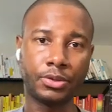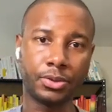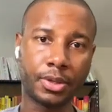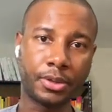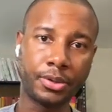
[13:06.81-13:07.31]

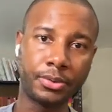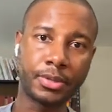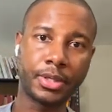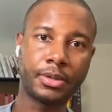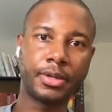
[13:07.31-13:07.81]
Join our
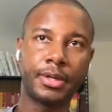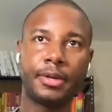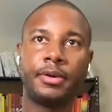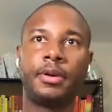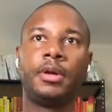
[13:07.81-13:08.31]
newsletter
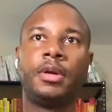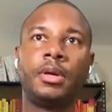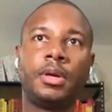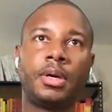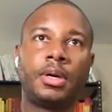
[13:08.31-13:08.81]
there,
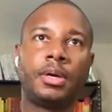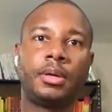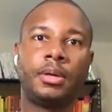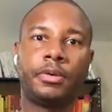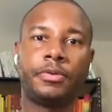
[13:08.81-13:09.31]

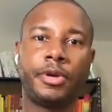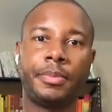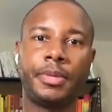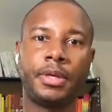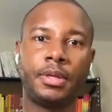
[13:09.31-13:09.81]
for
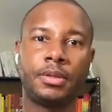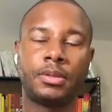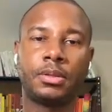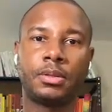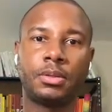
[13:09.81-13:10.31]

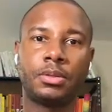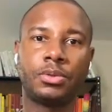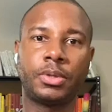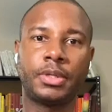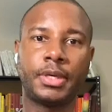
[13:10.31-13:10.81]
updates,
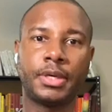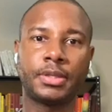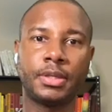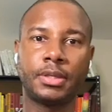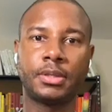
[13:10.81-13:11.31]
join a
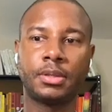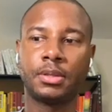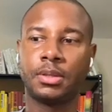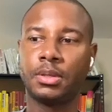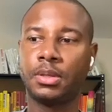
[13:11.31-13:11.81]
text list,
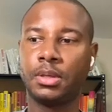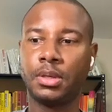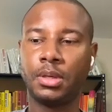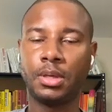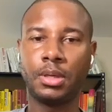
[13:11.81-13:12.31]

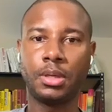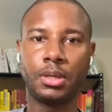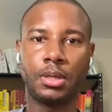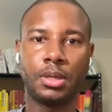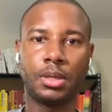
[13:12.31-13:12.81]

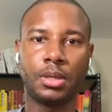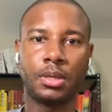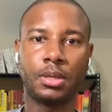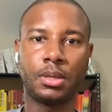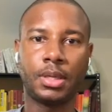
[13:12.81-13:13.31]
and
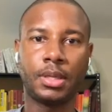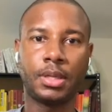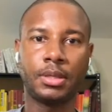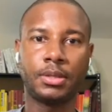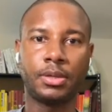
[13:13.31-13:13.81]

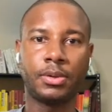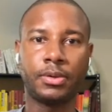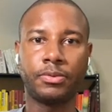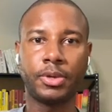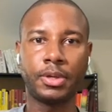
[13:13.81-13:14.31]
let us know
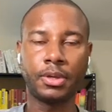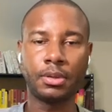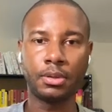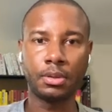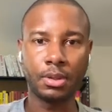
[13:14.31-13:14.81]
if we
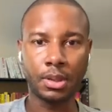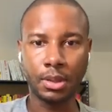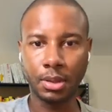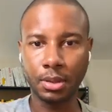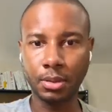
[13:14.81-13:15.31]
can,
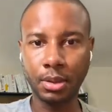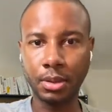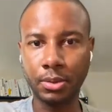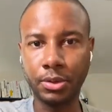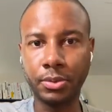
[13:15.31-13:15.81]

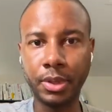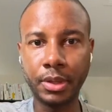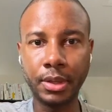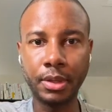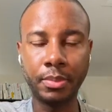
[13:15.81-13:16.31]
do
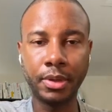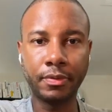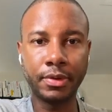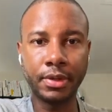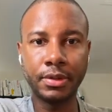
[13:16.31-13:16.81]
anything to be
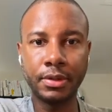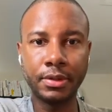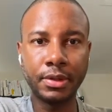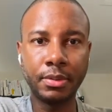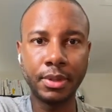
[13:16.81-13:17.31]
of
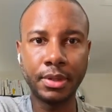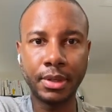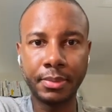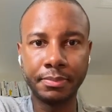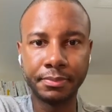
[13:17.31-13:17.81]
assistance in the
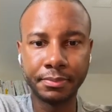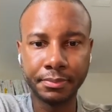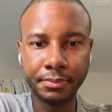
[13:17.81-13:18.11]
meantime.